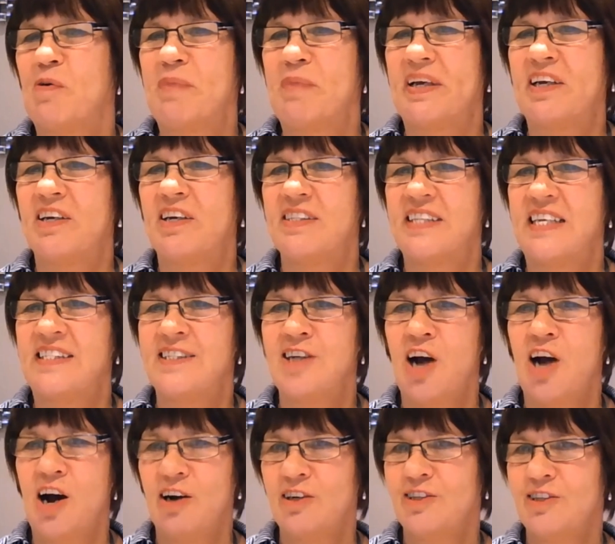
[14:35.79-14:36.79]
because he's
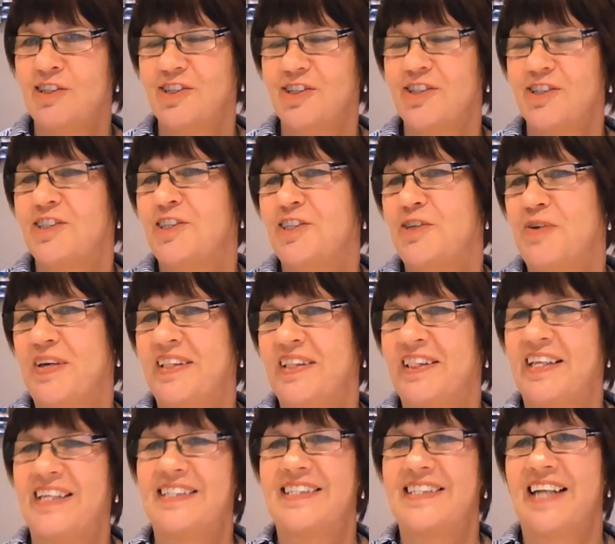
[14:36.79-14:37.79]
not just doing
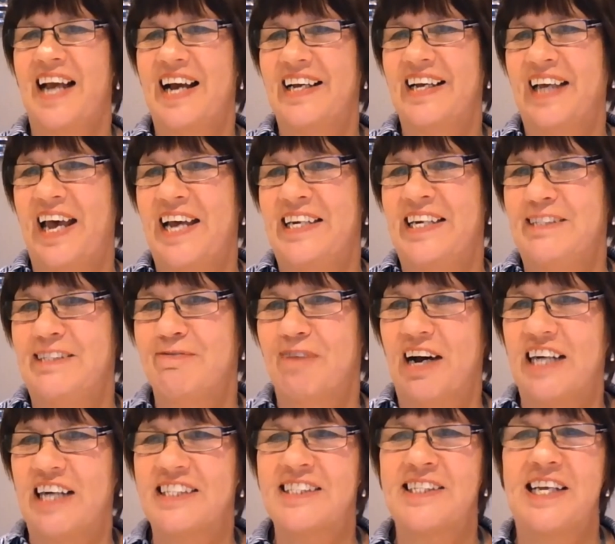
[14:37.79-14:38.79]
things like getting his
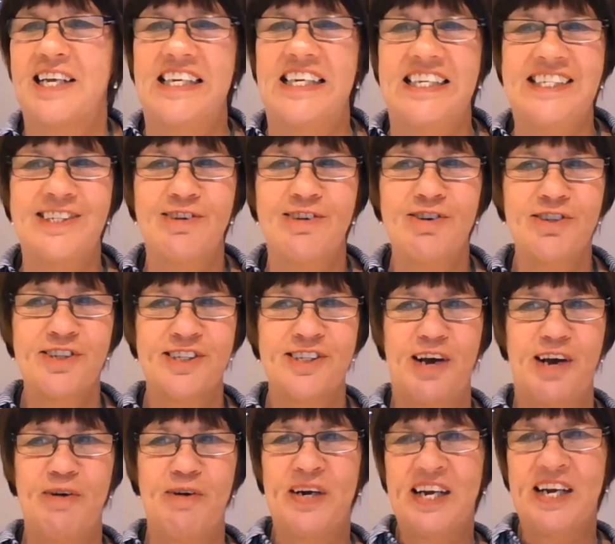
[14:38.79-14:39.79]
vaccine, he's
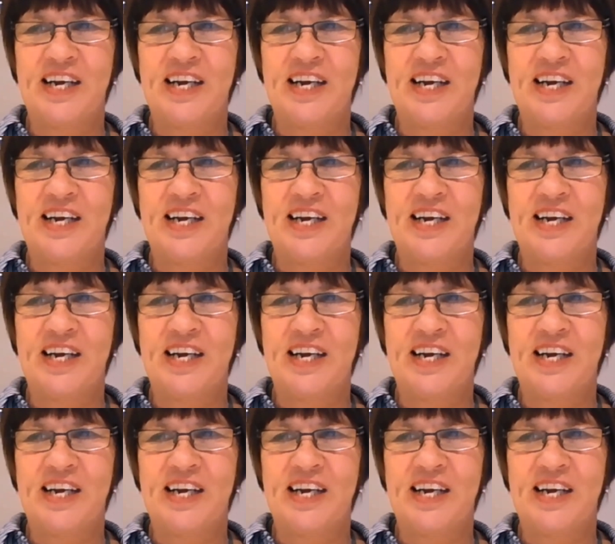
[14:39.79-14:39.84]
also